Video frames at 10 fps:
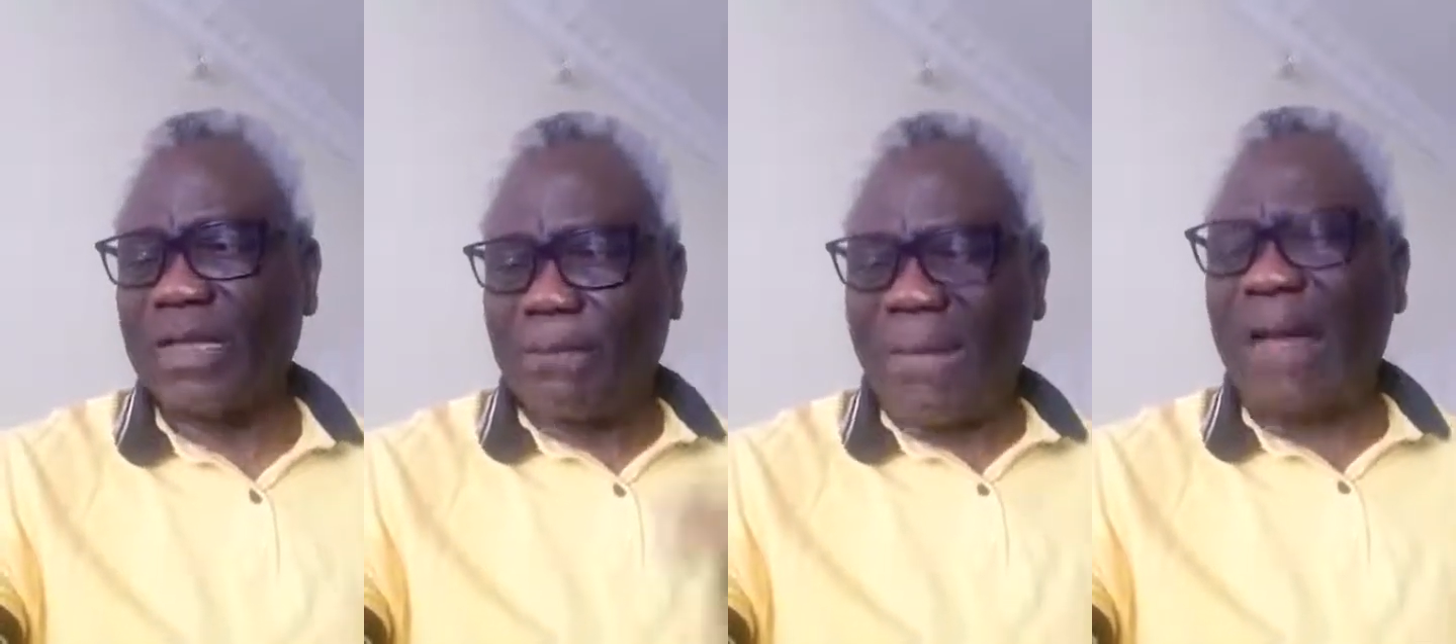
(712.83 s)

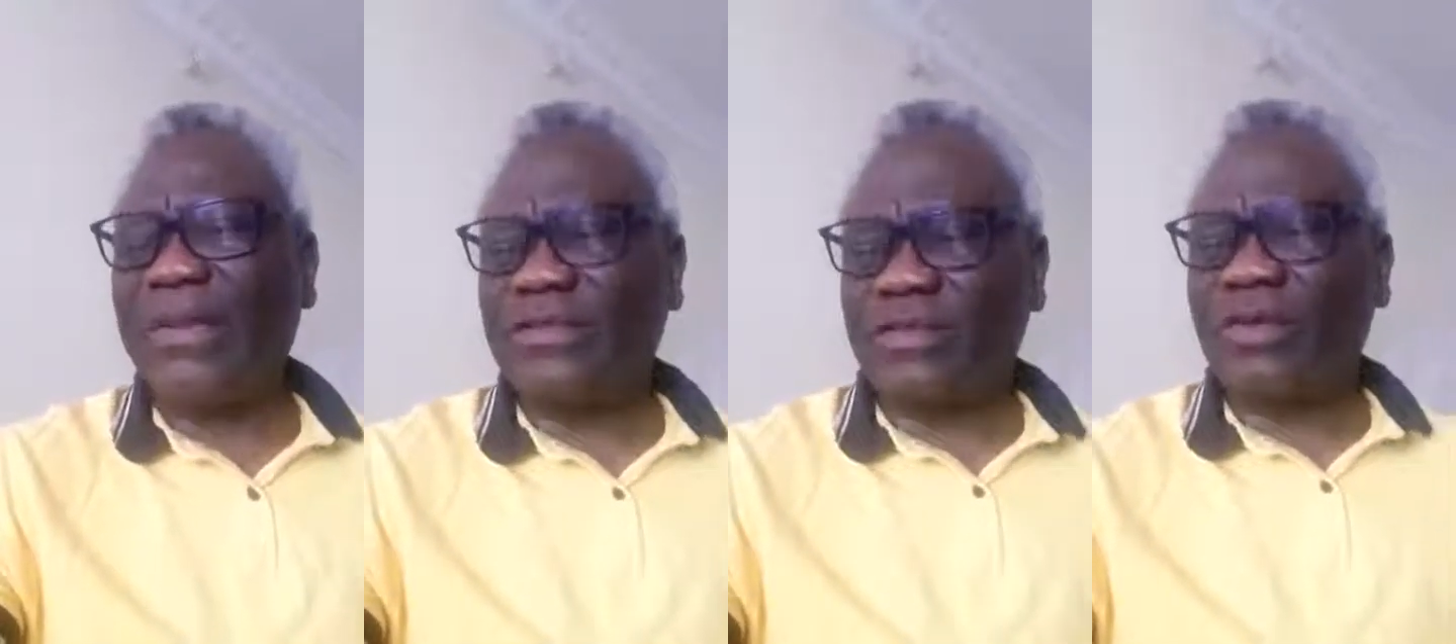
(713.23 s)

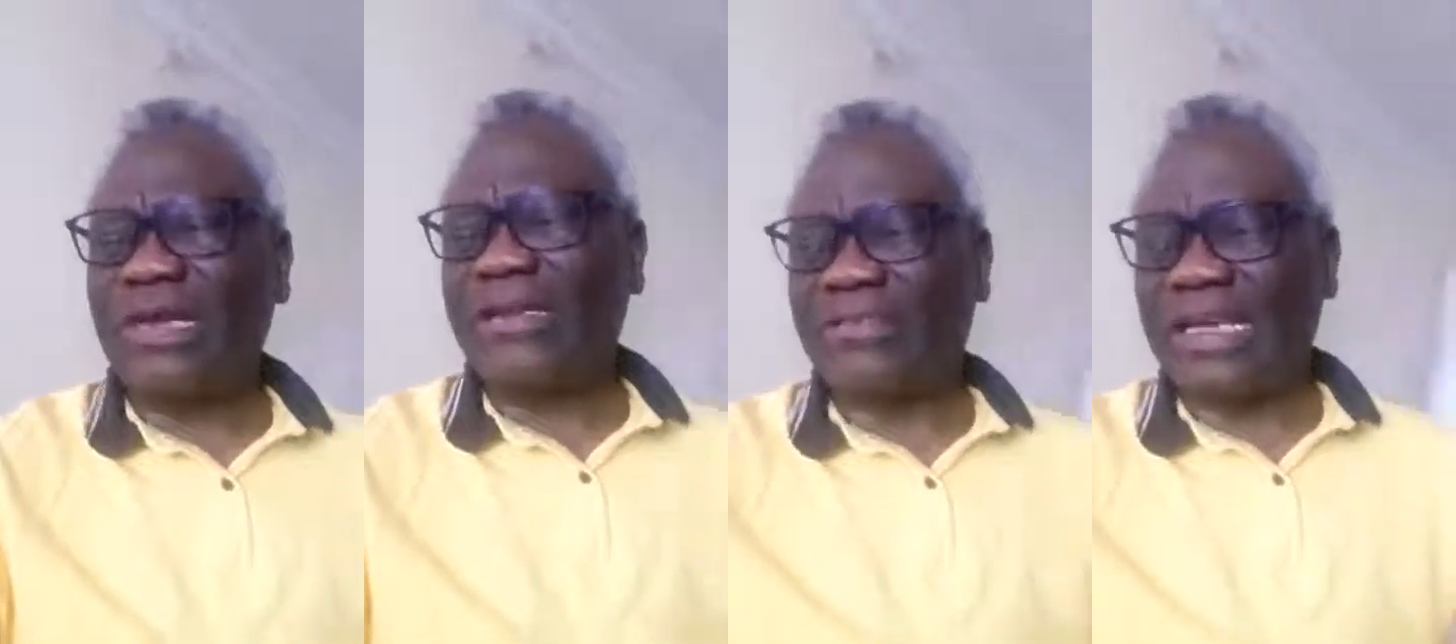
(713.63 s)
Marriage is no longer
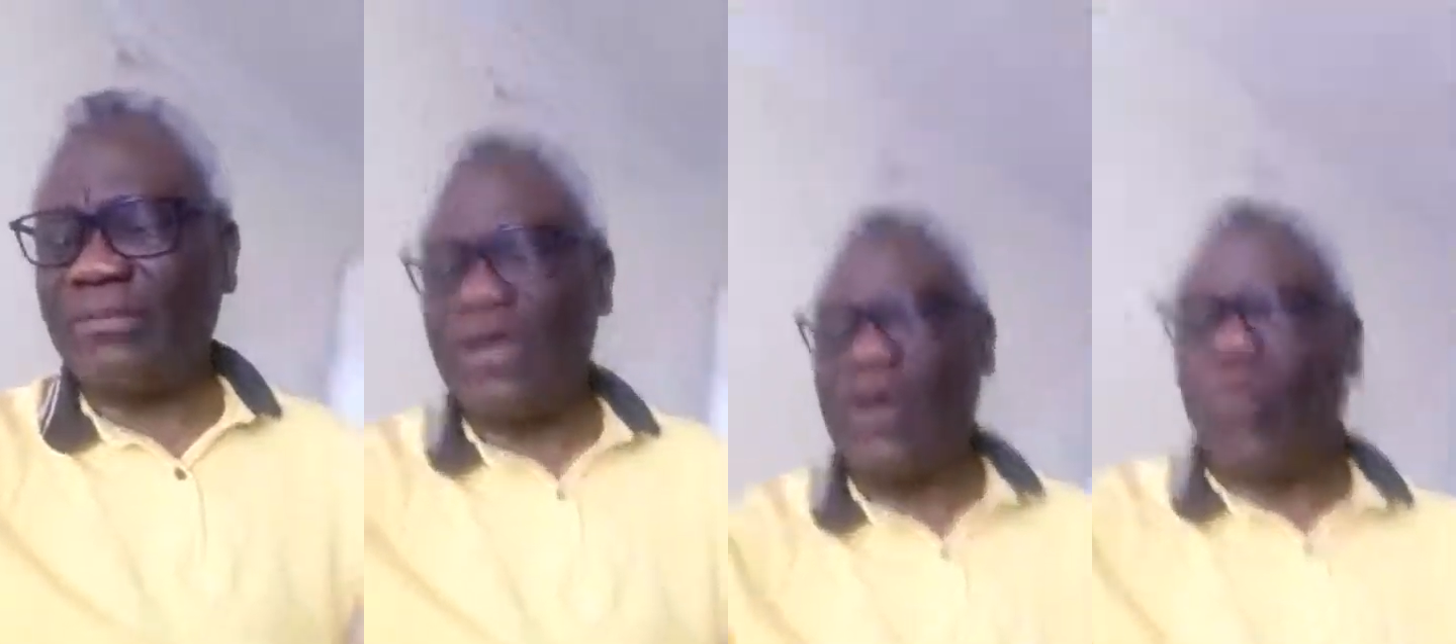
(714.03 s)
the
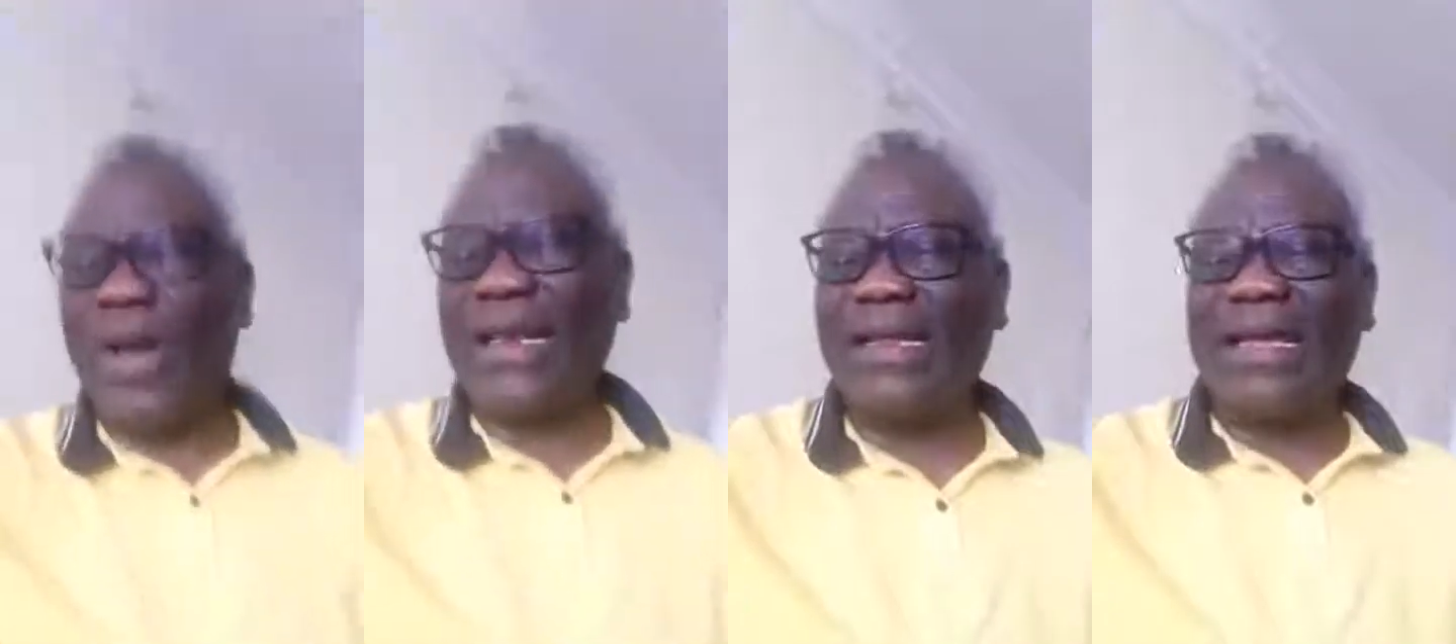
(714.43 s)
same
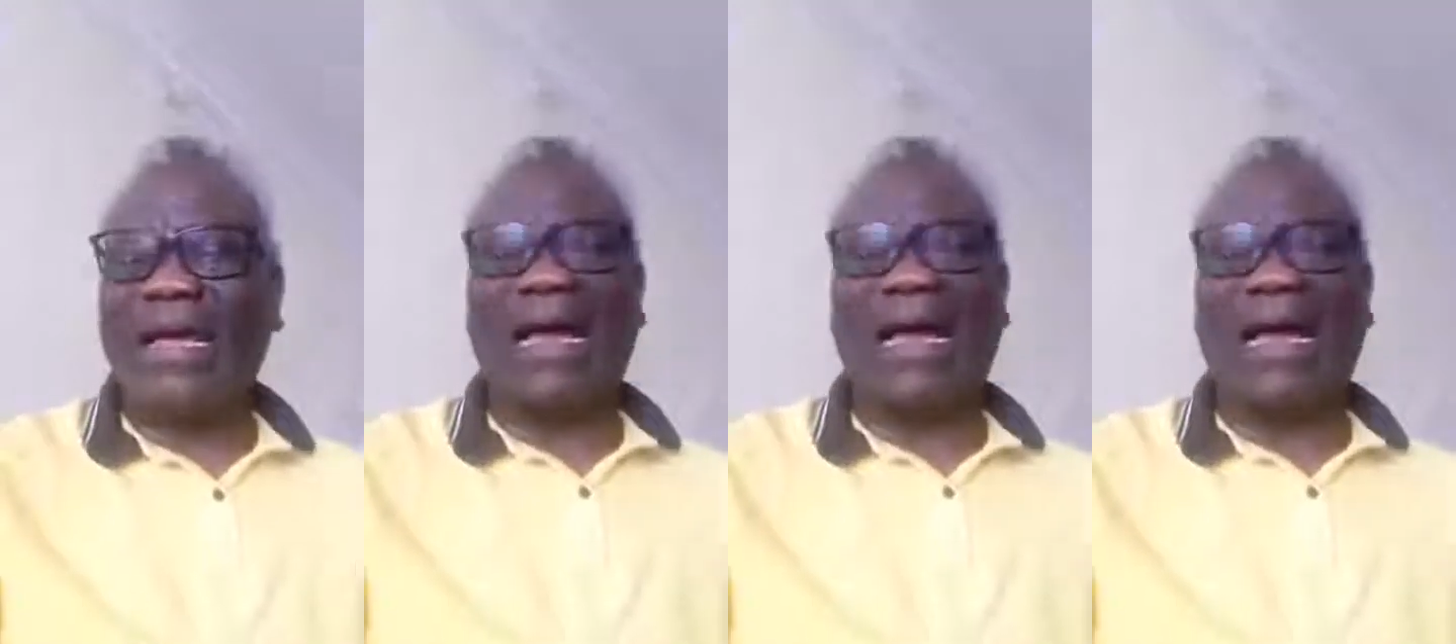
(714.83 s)
when,